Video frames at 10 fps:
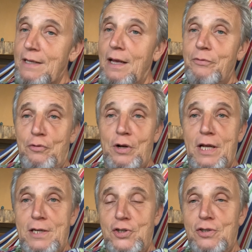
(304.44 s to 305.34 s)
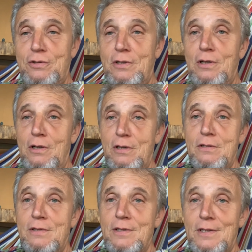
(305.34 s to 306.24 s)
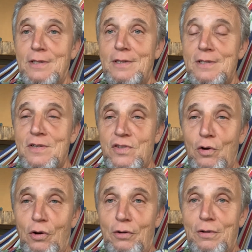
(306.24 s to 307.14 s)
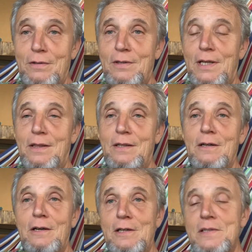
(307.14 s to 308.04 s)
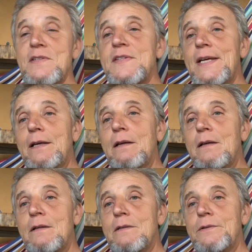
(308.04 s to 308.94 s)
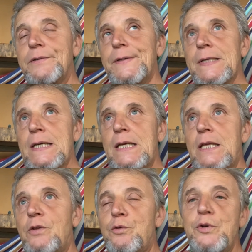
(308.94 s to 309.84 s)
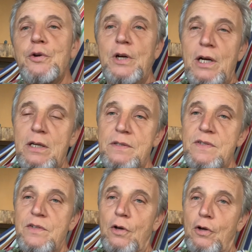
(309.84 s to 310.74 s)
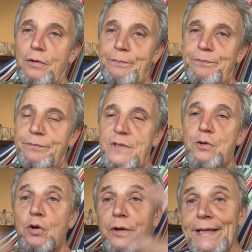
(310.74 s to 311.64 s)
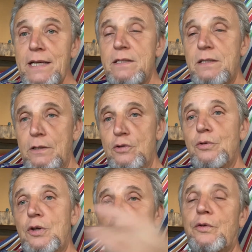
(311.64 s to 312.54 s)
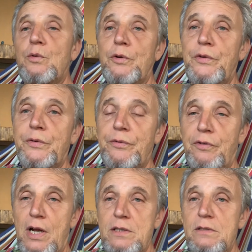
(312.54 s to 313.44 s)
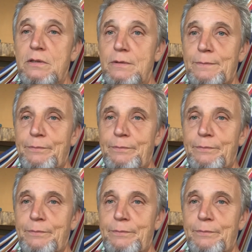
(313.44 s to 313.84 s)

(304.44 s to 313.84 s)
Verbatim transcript: have a relation, the heart song and the heart sync. Through your heart song, you're connecting to your source fractal,